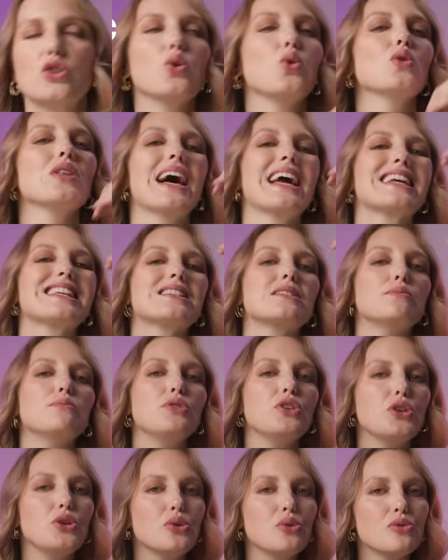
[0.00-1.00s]
who likes
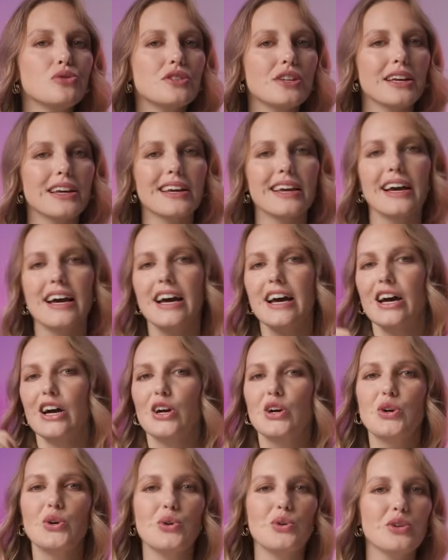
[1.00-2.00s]
music,
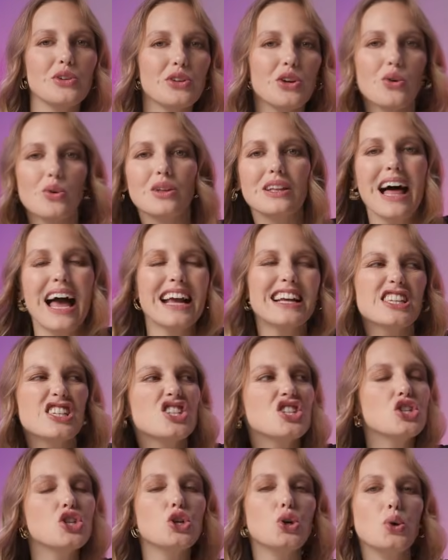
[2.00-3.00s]
who, likes
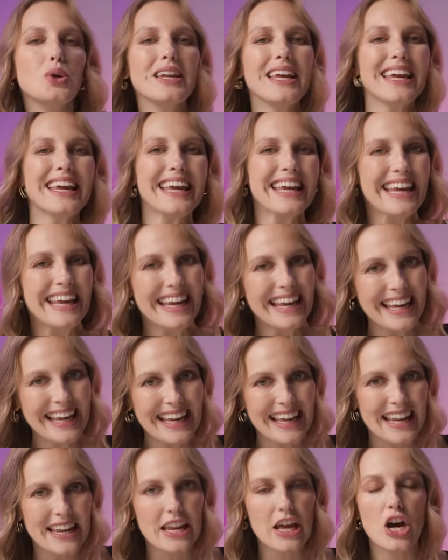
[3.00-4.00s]
tuning
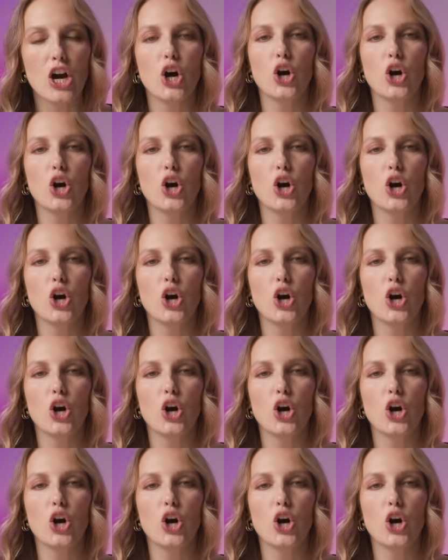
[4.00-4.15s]
in,